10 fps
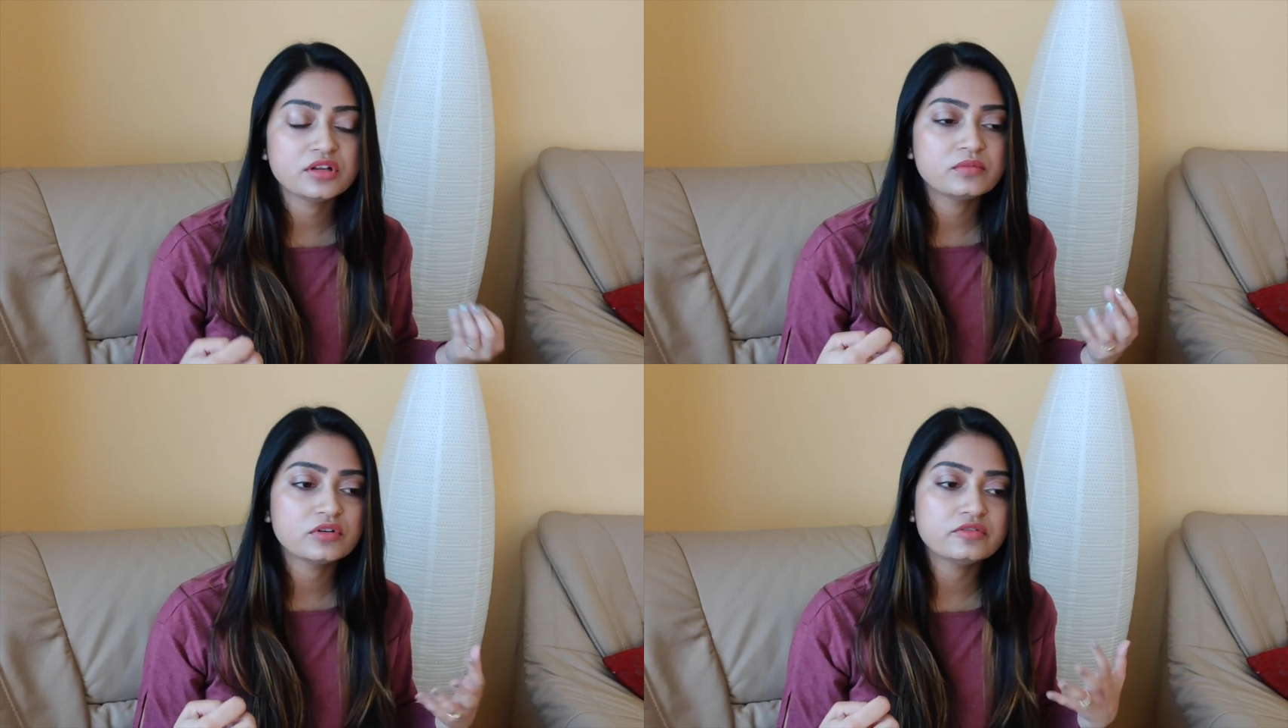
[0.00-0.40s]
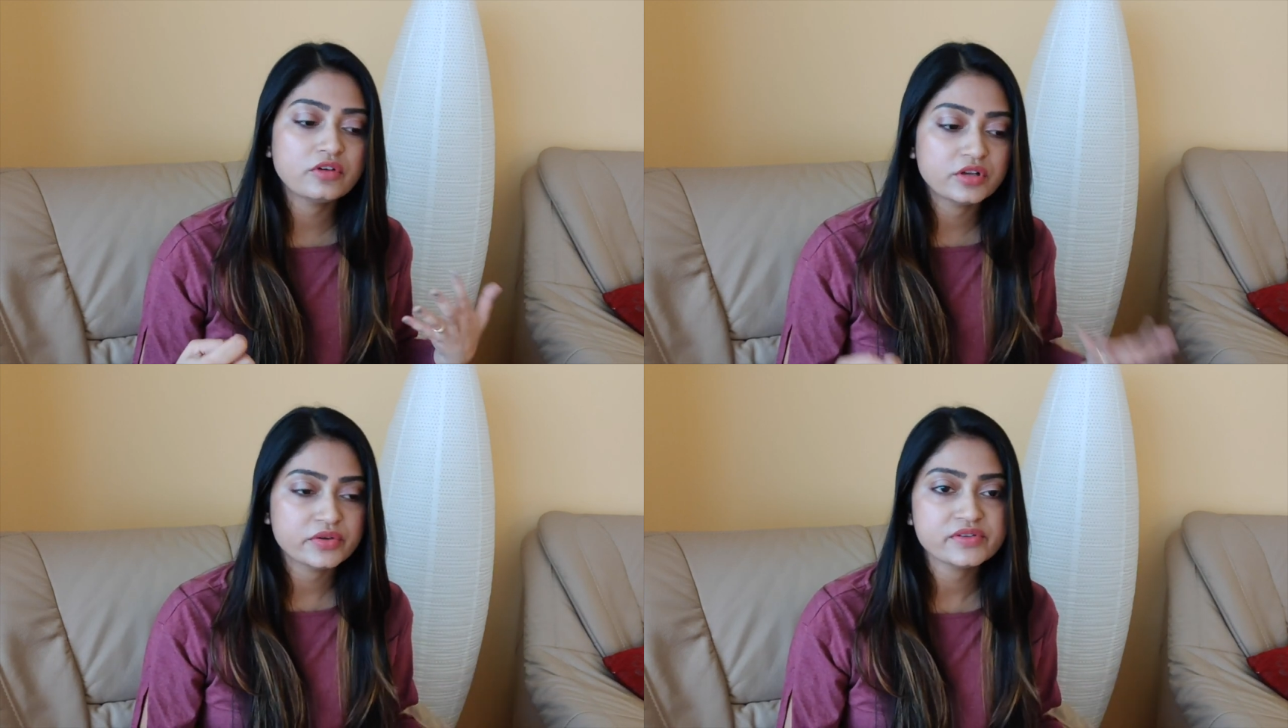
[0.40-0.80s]
number of
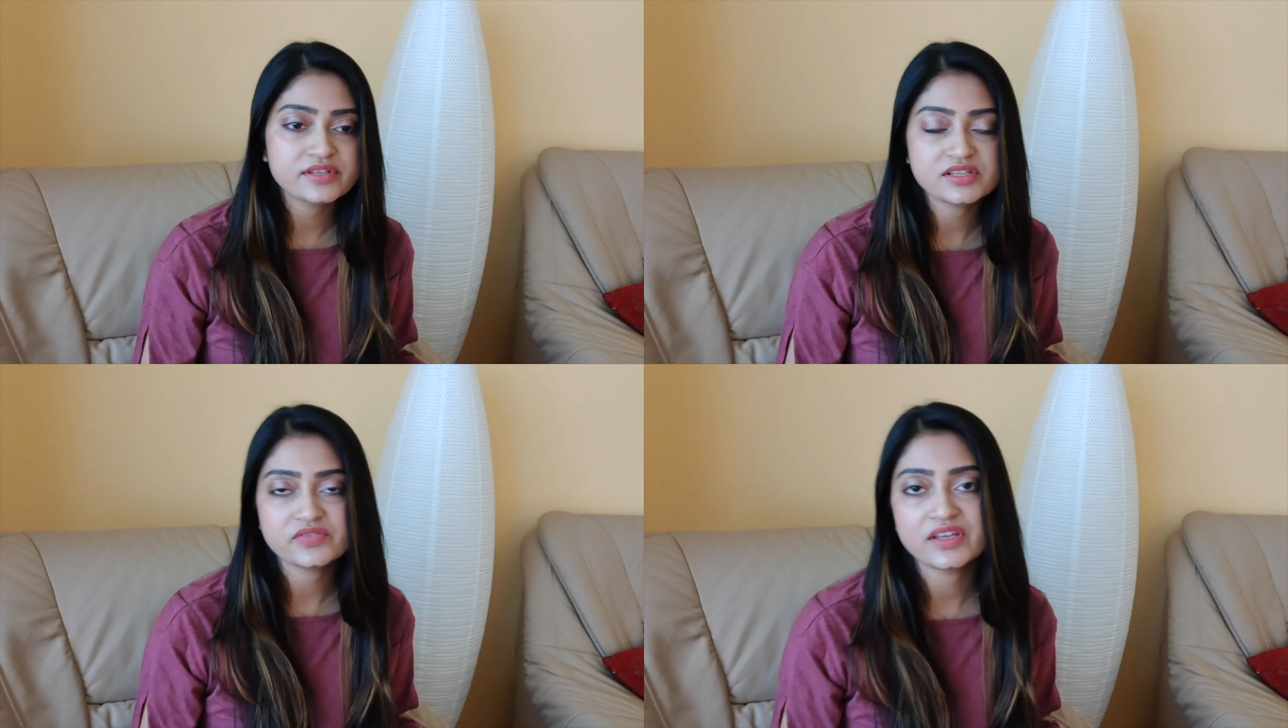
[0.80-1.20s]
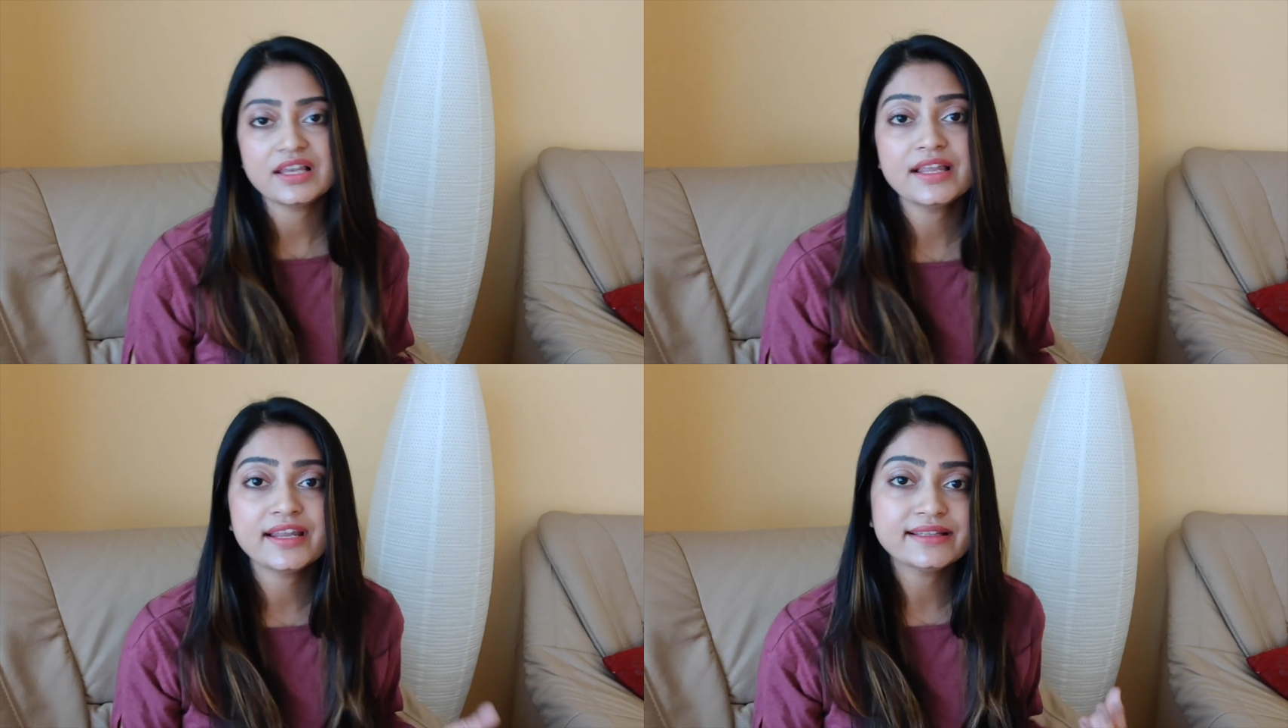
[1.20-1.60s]
followers as
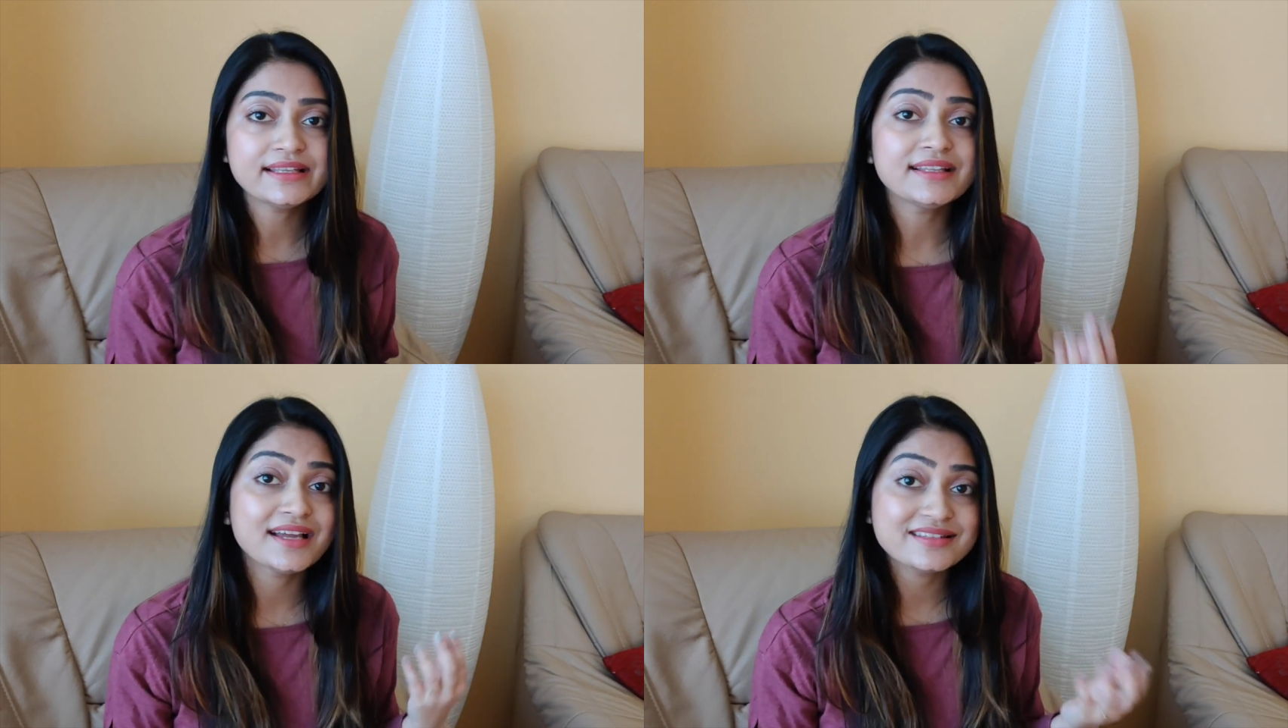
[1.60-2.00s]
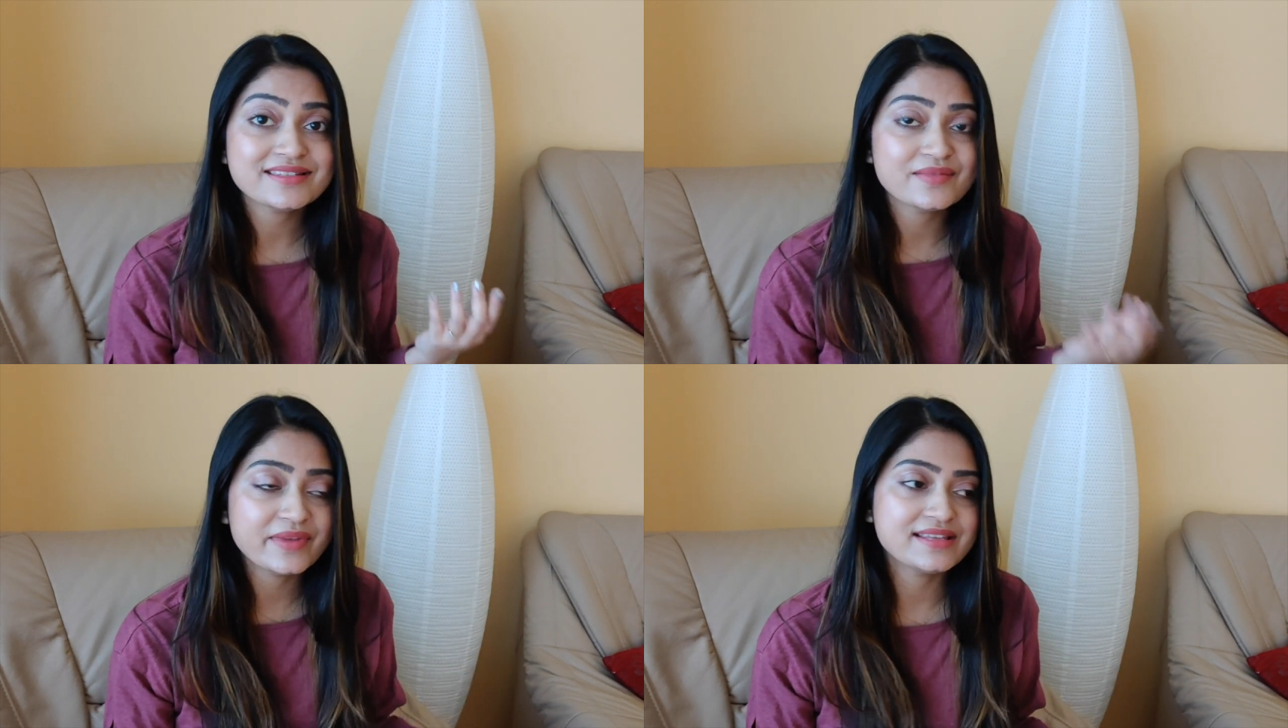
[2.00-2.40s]
well. And I think that
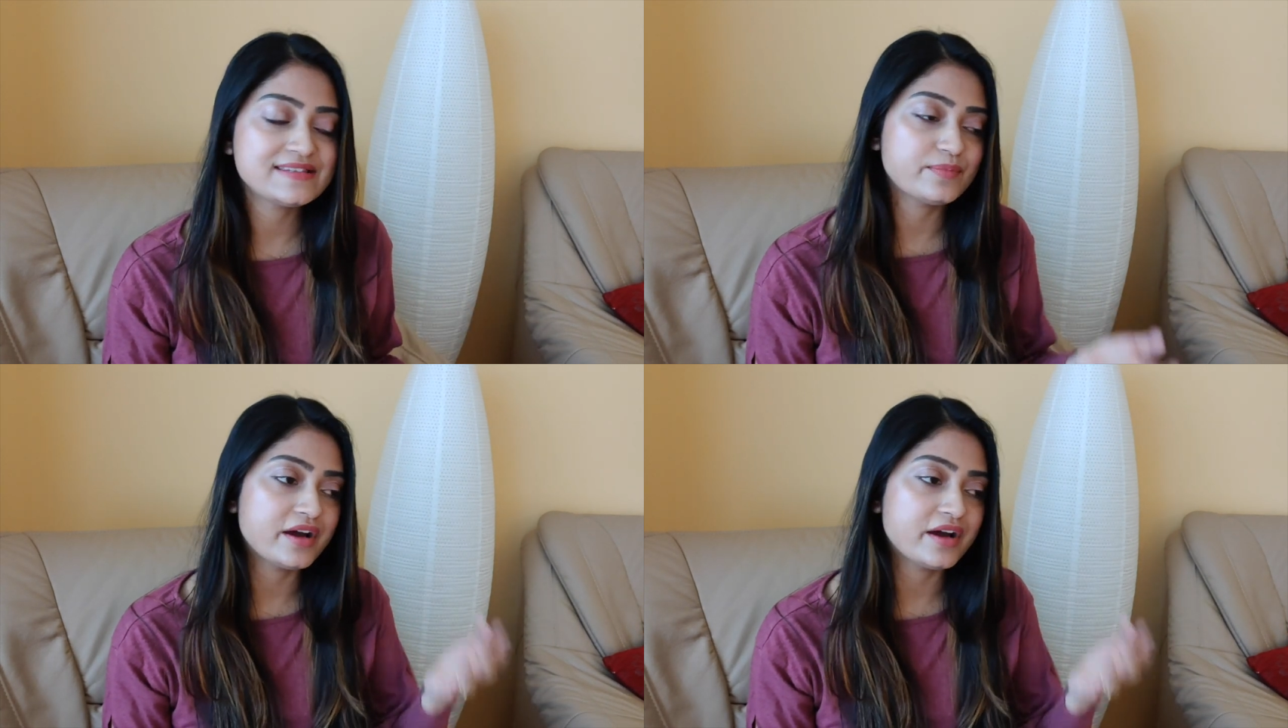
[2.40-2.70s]
is the best